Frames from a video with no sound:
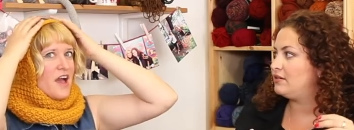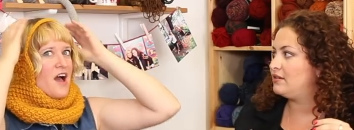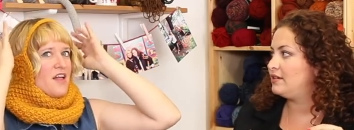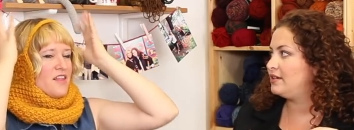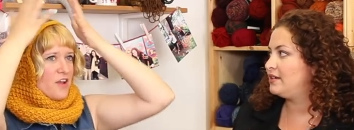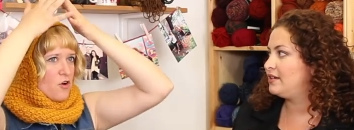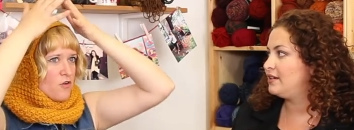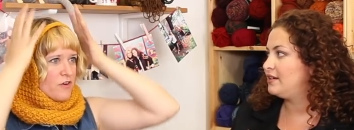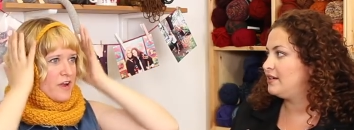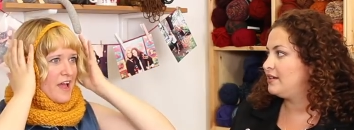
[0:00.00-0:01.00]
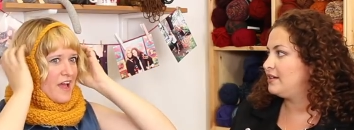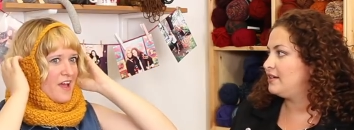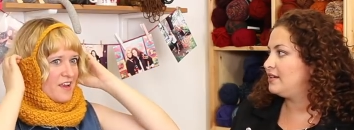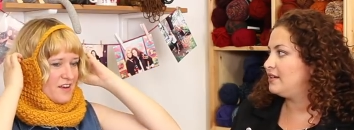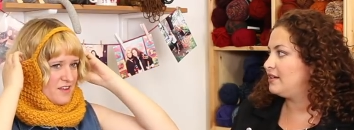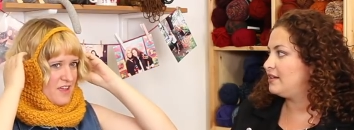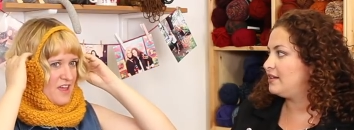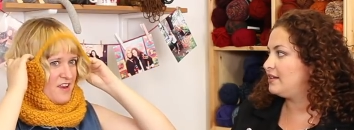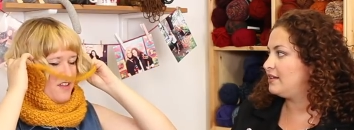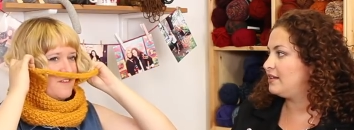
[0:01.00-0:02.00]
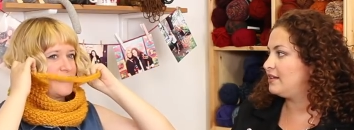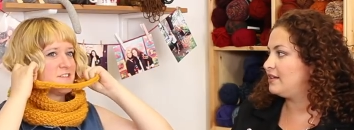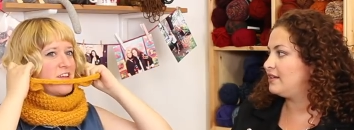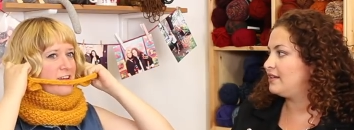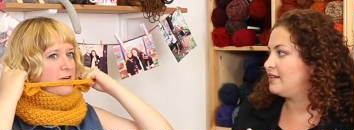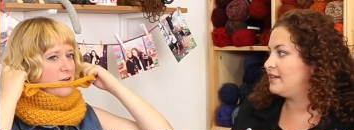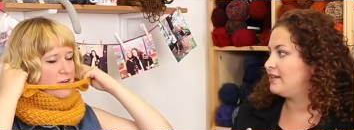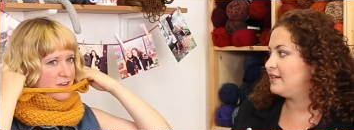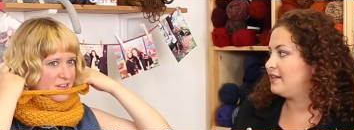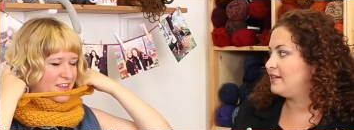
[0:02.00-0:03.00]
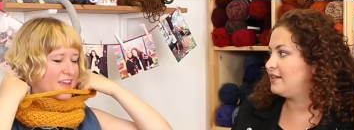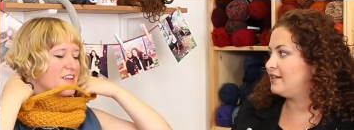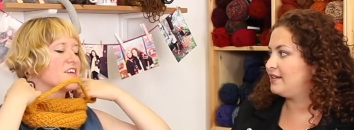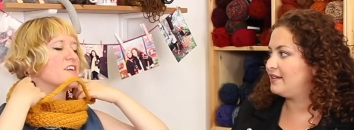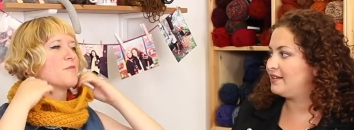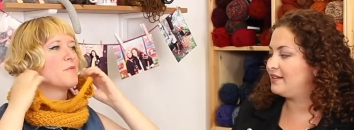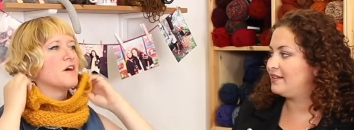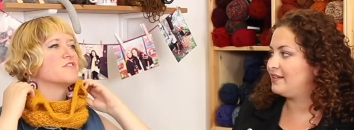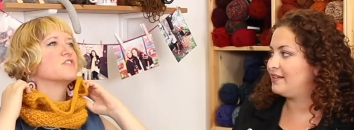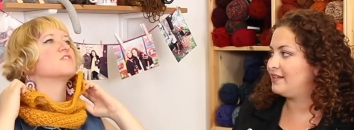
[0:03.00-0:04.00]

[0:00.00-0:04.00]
Speaker 1: Yeah, like over a hat, and it looks like ear, like earmuffs or